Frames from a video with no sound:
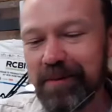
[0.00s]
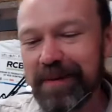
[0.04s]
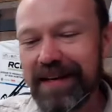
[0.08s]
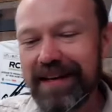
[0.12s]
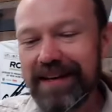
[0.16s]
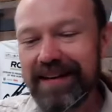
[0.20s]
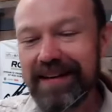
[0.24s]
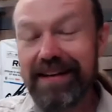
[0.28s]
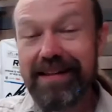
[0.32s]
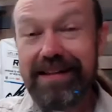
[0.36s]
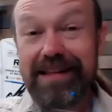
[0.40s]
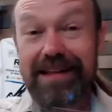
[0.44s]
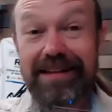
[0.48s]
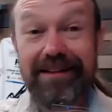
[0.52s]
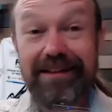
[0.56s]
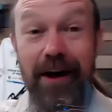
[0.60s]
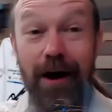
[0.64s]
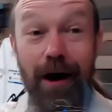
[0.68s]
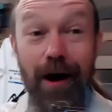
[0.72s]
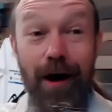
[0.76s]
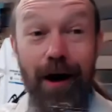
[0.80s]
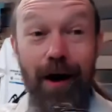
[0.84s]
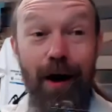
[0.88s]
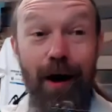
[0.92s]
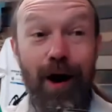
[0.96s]
made this
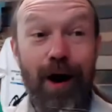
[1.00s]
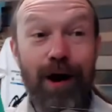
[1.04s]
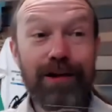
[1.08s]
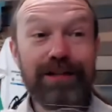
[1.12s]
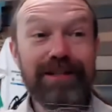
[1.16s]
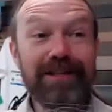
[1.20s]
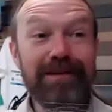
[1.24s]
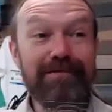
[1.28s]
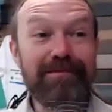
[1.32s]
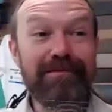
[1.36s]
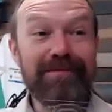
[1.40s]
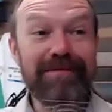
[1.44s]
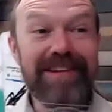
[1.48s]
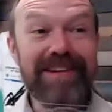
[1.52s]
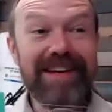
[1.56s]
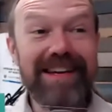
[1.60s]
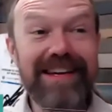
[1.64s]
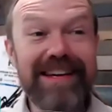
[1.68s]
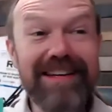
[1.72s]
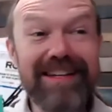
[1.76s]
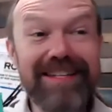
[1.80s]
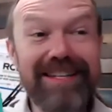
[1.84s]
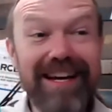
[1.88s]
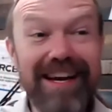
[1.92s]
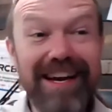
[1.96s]
awesome
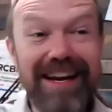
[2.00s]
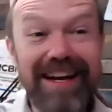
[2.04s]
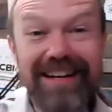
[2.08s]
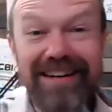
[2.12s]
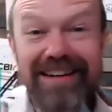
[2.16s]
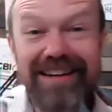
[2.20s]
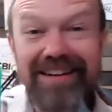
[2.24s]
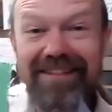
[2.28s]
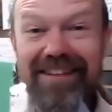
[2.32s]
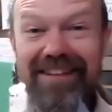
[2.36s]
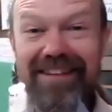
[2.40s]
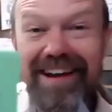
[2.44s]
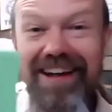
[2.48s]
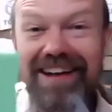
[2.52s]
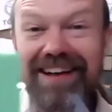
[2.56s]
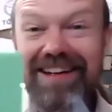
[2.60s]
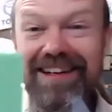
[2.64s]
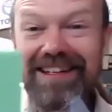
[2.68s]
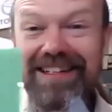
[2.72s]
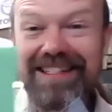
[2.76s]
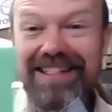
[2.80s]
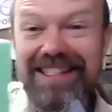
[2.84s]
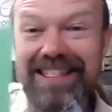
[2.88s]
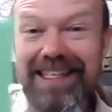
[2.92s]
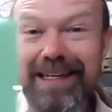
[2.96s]
keychain, right?
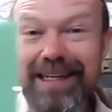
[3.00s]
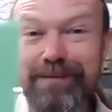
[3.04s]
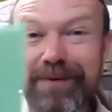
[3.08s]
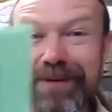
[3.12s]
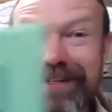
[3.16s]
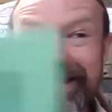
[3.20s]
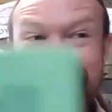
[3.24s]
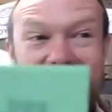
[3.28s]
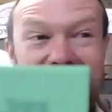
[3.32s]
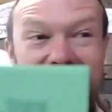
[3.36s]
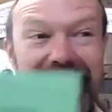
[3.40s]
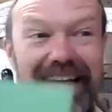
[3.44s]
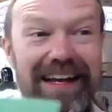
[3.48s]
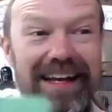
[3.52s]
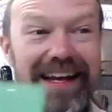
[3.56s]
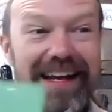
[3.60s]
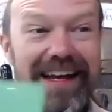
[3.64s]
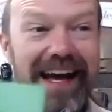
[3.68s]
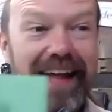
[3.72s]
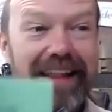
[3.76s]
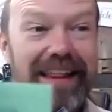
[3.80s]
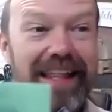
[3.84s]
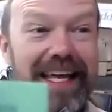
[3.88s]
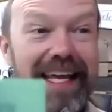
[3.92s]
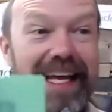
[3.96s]
Zipper tag.
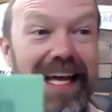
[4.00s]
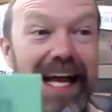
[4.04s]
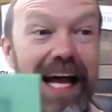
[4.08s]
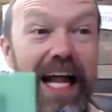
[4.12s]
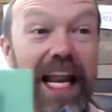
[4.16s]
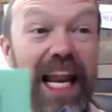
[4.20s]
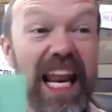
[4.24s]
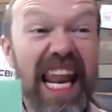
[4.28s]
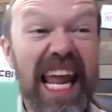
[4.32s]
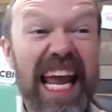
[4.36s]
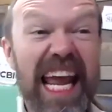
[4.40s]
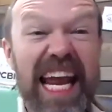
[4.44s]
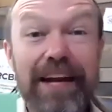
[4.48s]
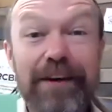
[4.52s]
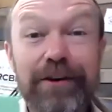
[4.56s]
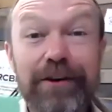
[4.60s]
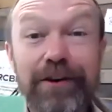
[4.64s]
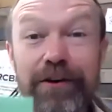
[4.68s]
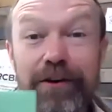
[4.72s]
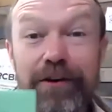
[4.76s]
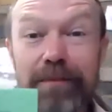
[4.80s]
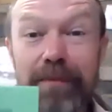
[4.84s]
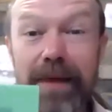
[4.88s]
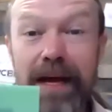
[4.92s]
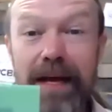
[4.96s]
I think a
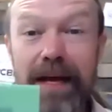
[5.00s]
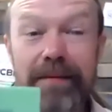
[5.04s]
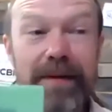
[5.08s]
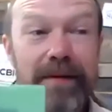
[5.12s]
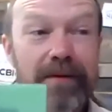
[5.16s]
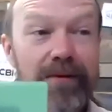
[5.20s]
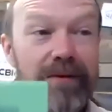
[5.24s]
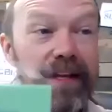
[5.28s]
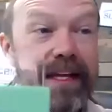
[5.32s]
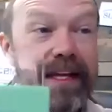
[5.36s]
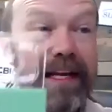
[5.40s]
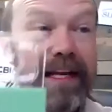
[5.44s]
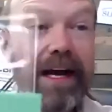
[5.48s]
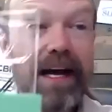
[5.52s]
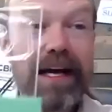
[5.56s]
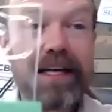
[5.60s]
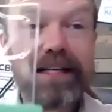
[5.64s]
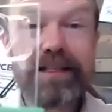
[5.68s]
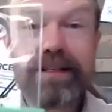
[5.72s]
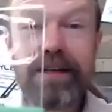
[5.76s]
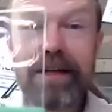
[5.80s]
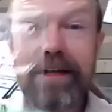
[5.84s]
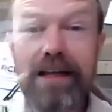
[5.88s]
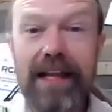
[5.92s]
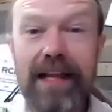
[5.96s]
lanyard might be really
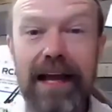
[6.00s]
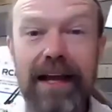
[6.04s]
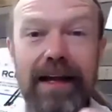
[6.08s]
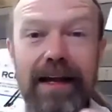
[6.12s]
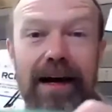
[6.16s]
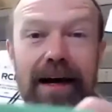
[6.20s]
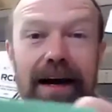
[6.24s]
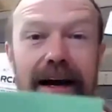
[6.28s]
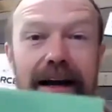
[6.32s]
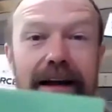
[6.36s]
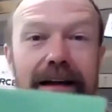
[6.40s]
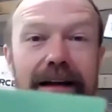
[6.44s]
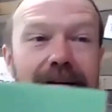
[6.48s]
nice on that guy,